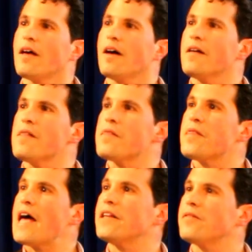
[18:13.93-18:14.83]

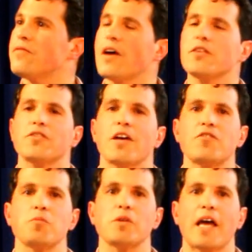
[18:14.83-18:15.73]
That final
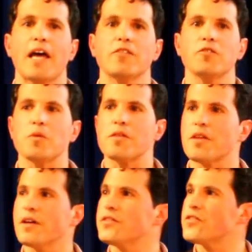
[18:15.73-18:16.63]
session will end
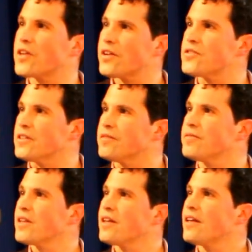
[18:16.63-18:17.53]
with a discussion,
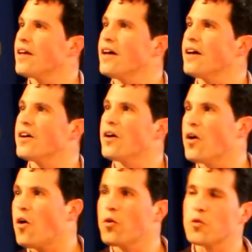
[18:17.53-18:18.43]

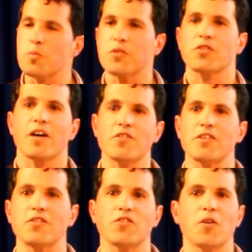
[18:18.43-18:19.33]
a whole group discussion.